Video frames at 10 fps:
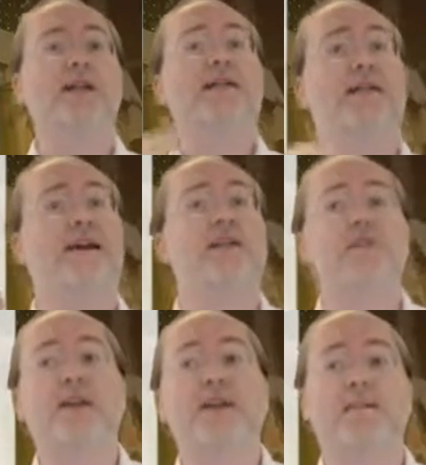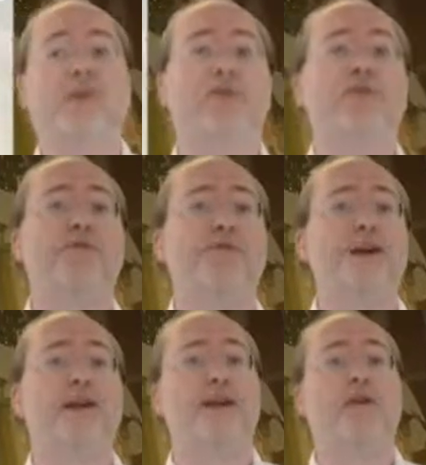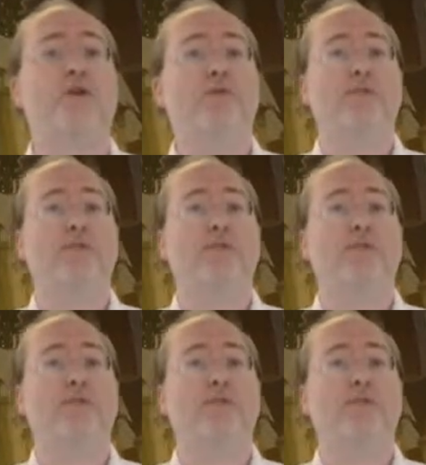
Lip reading: interleaving between the firing of